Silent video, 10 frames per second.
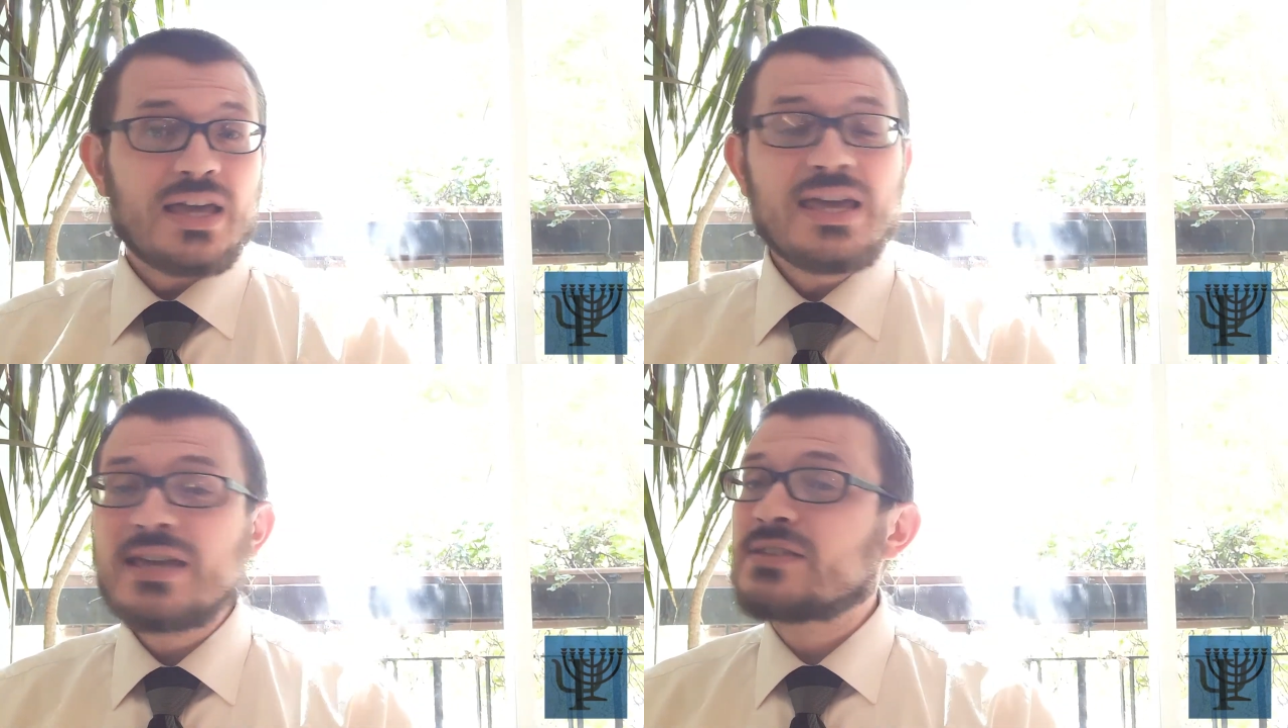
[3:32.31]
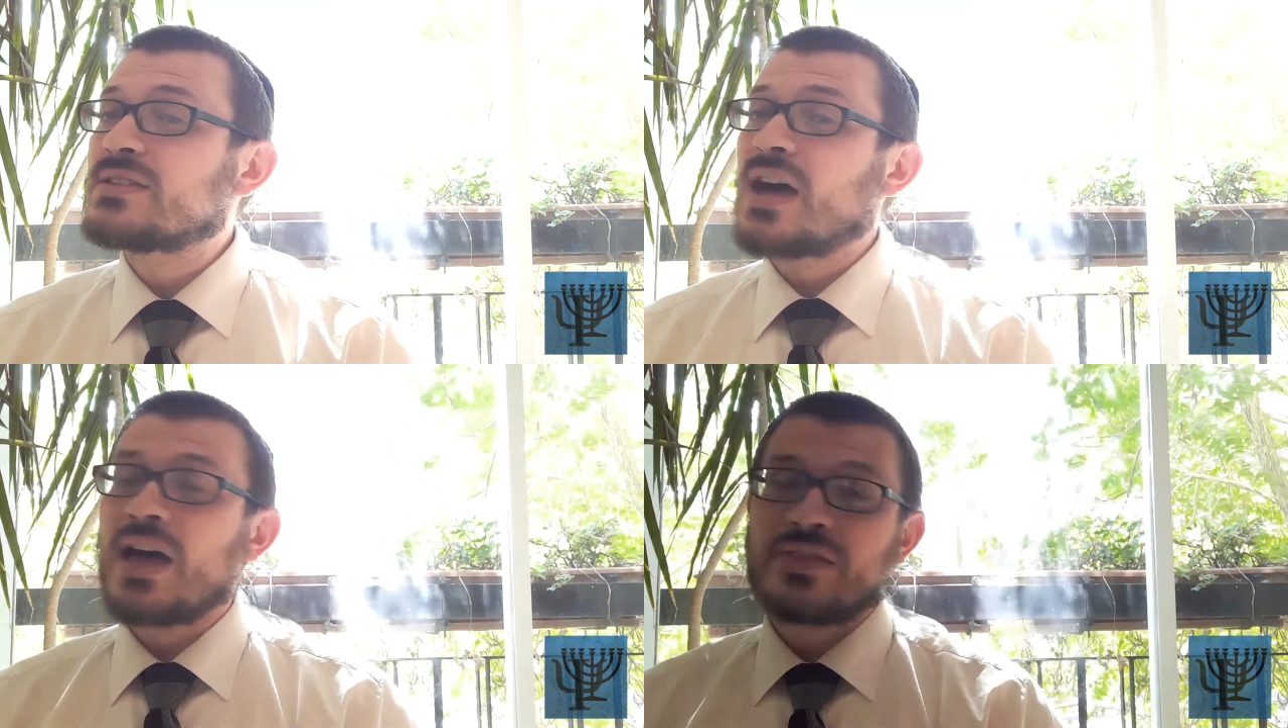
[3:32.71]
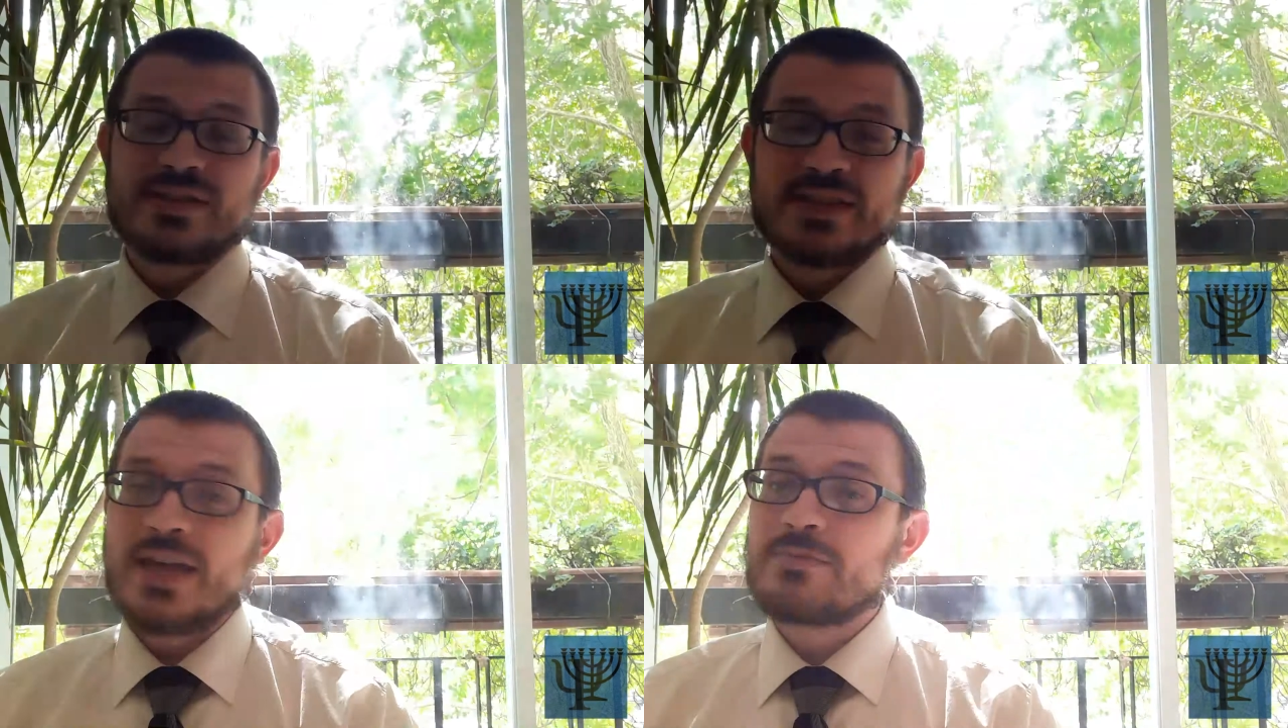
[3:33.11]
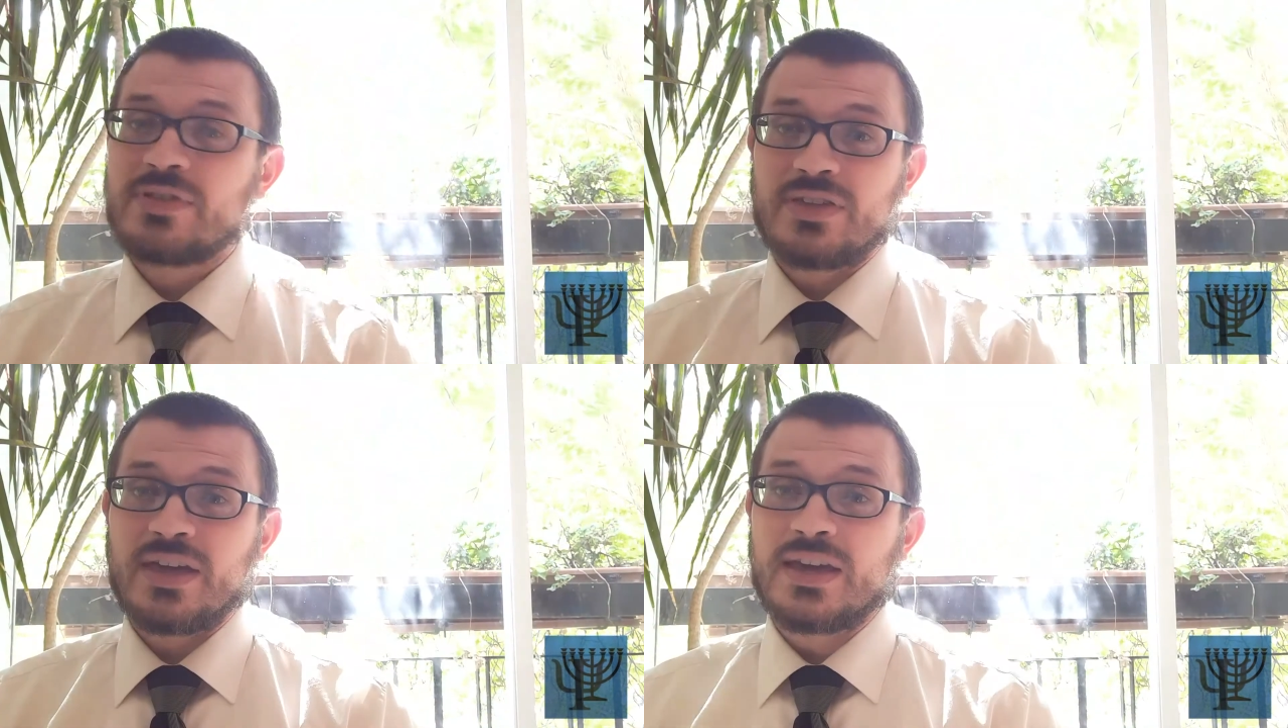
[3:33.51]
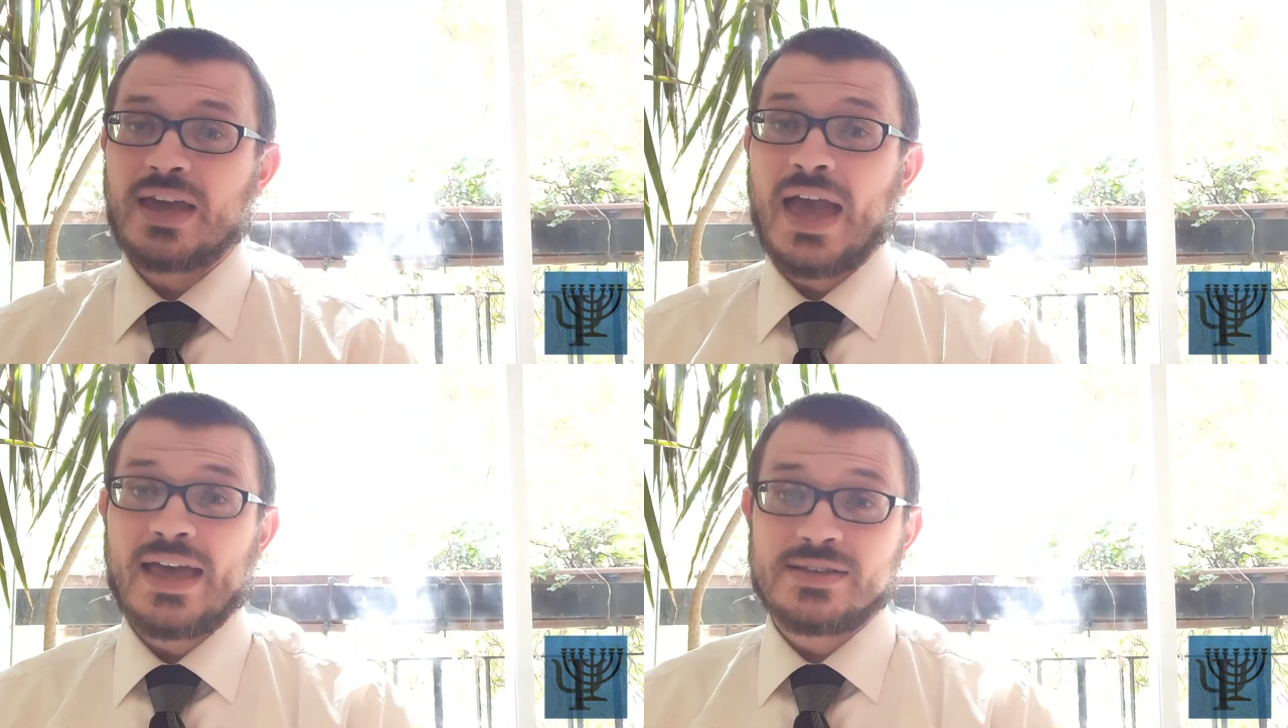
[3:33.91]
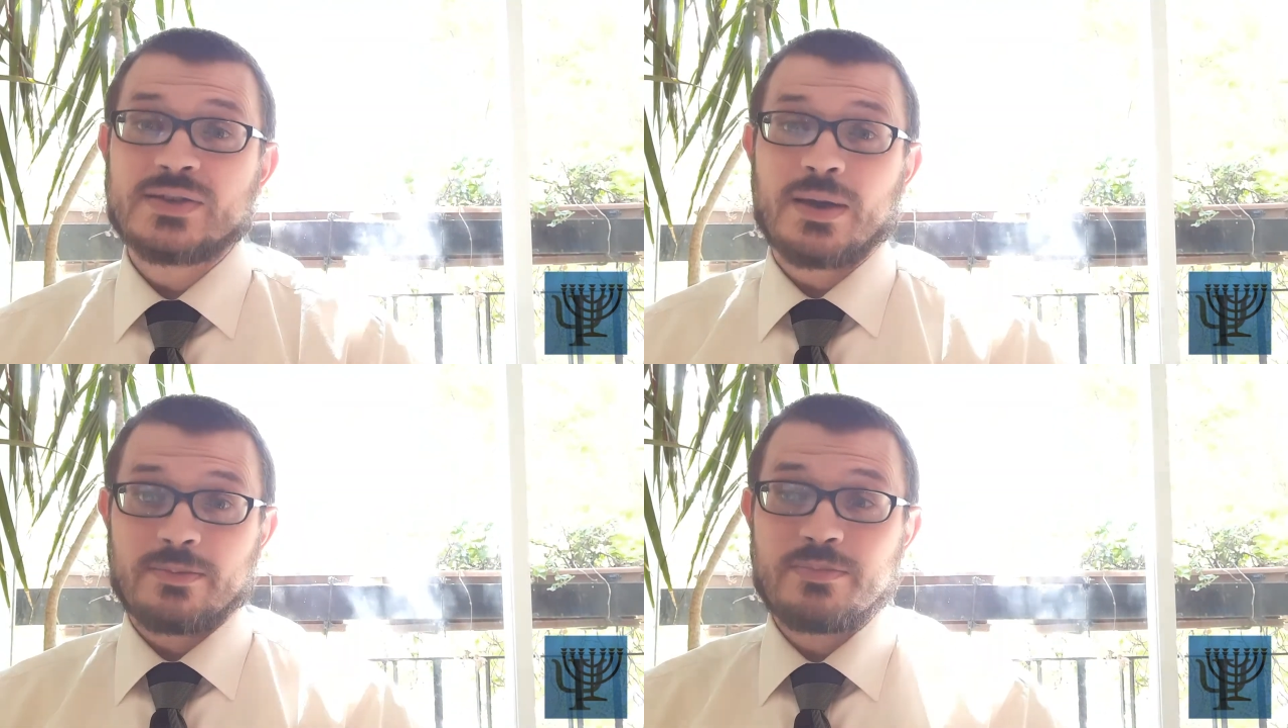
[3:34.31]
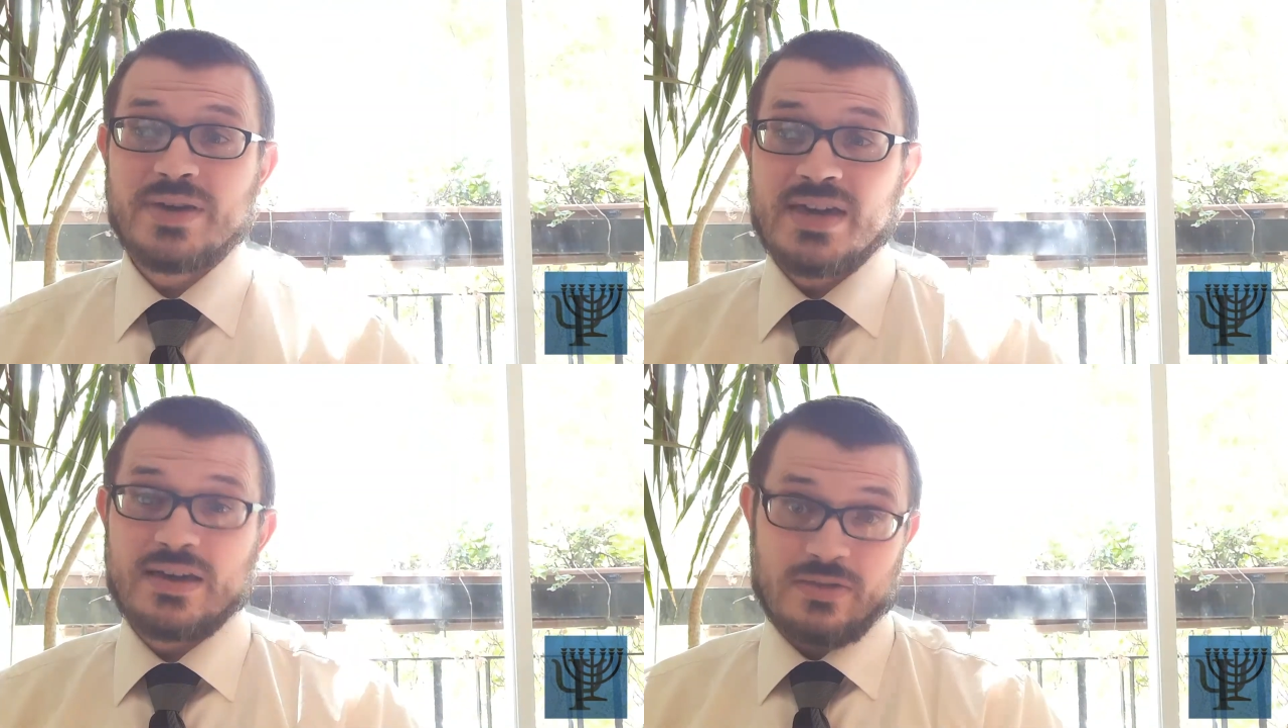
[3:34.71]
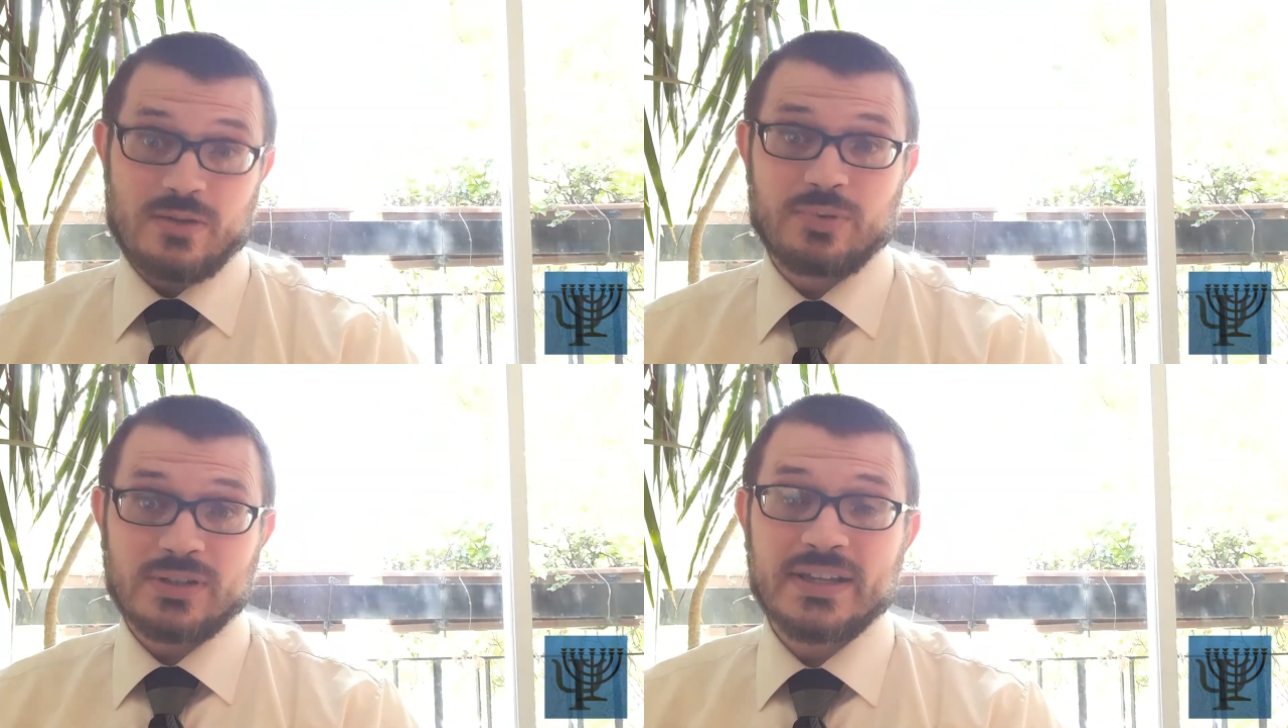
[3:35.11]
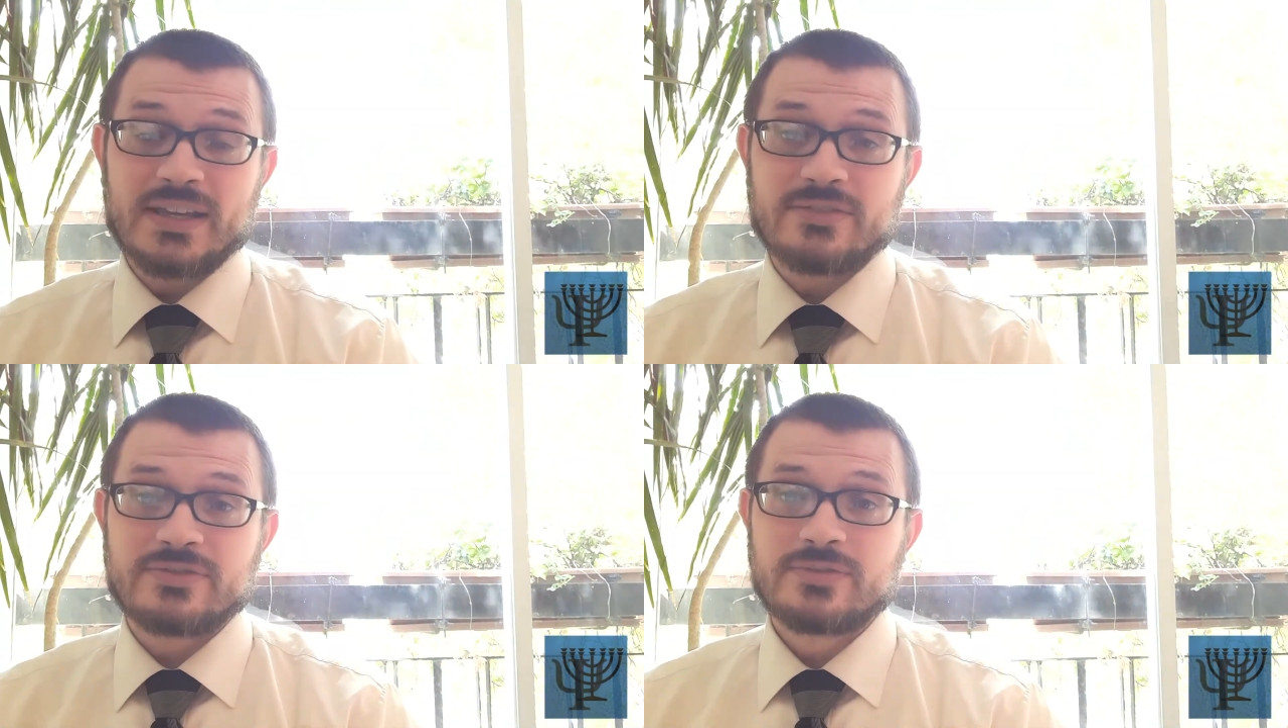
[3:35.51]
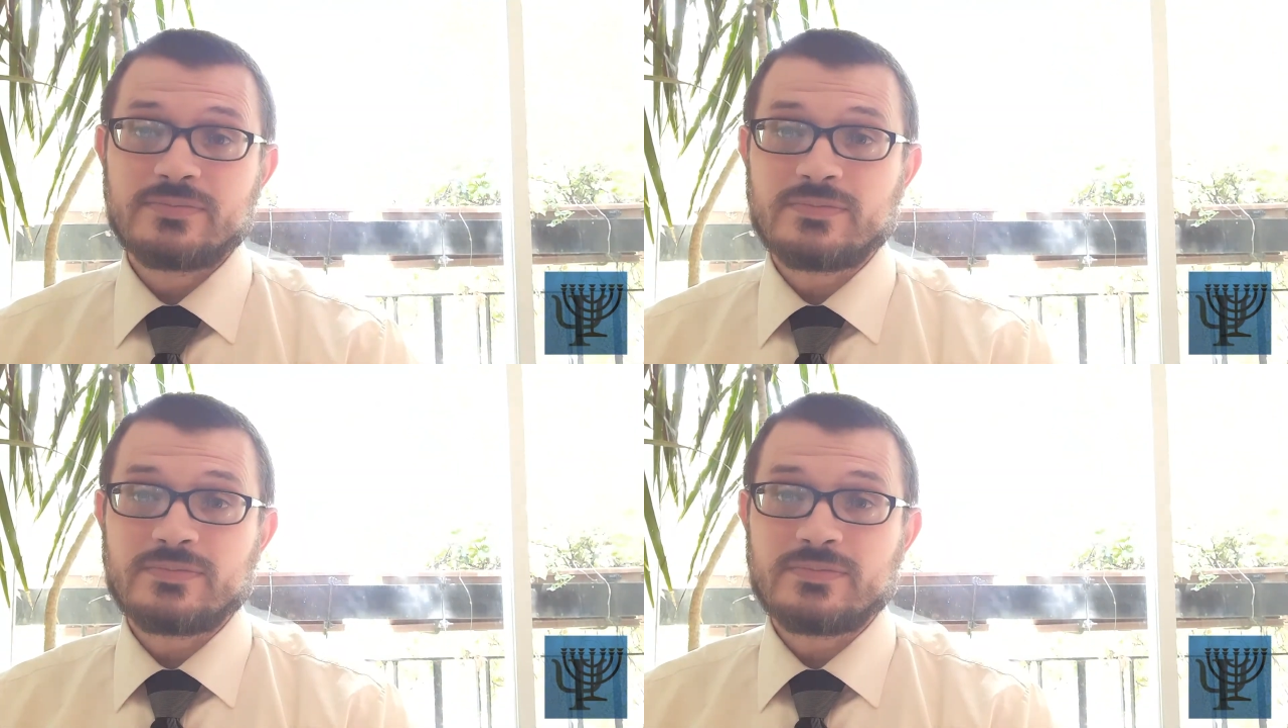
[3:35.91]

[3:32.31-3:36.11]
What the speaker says: is not the same thing as B, the belief.